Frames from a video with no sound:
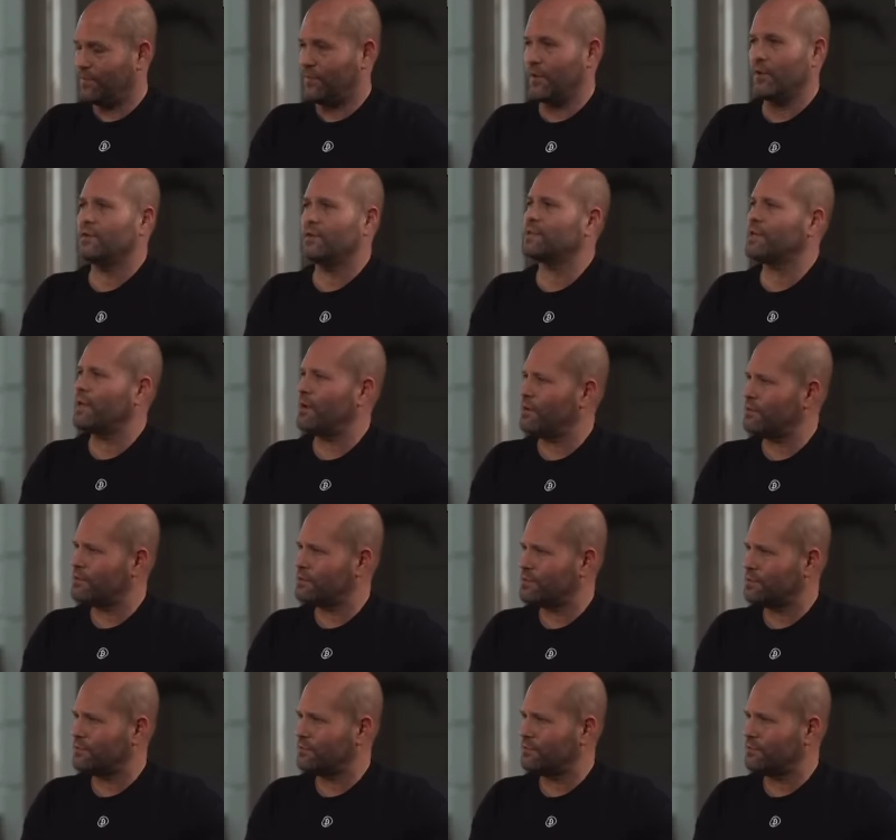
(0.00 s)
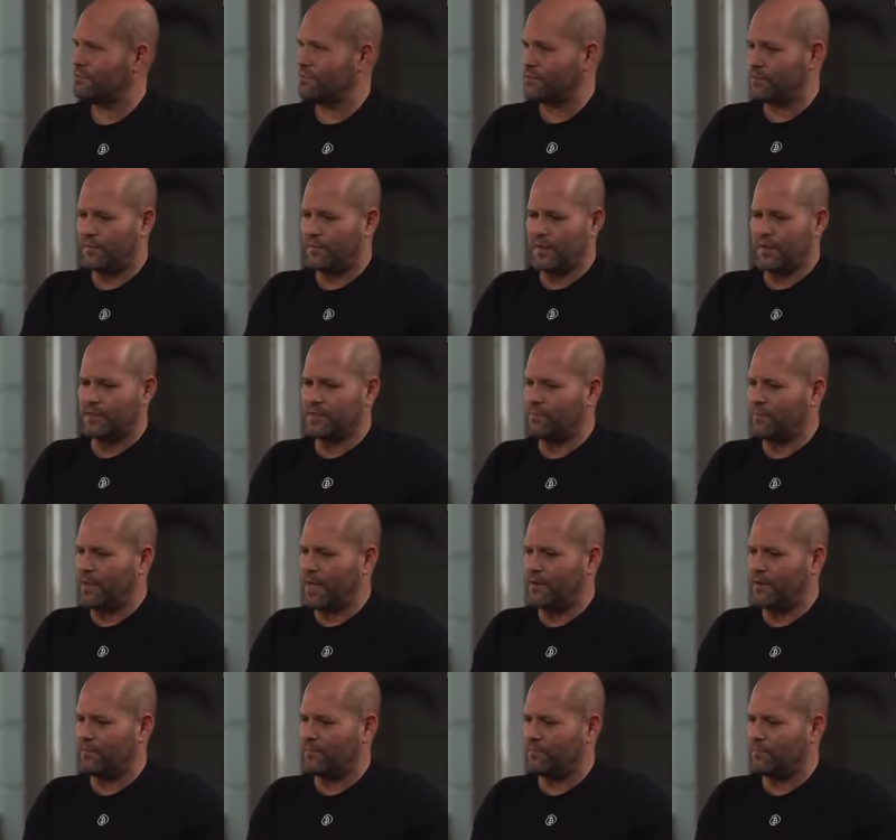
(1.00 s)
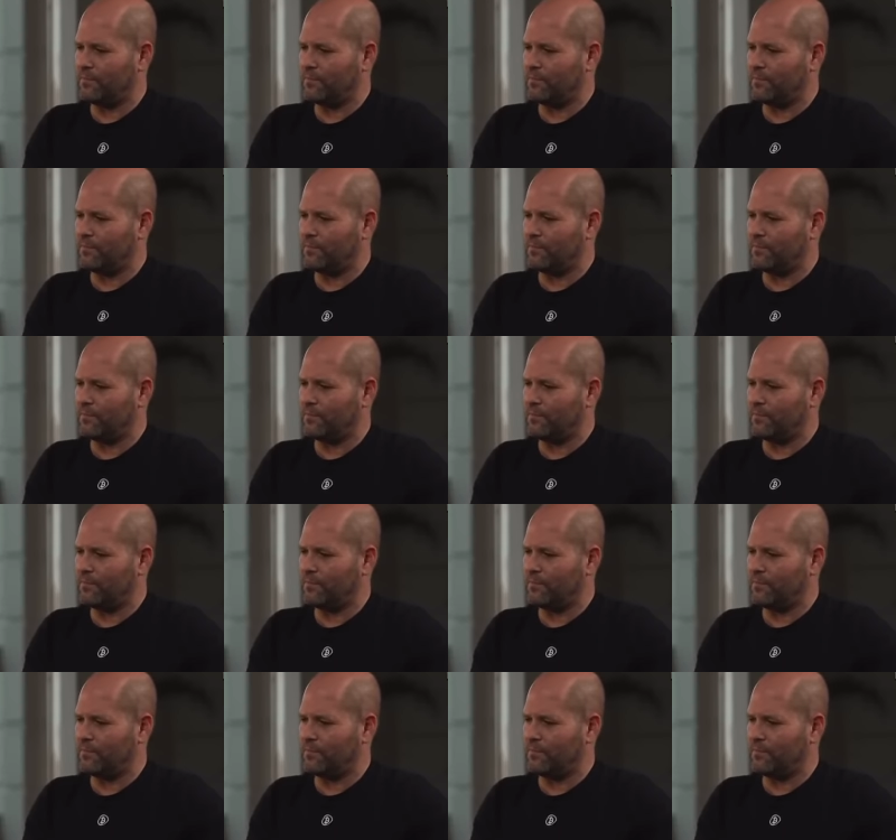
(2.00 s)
very scarce. There's a fixed amount.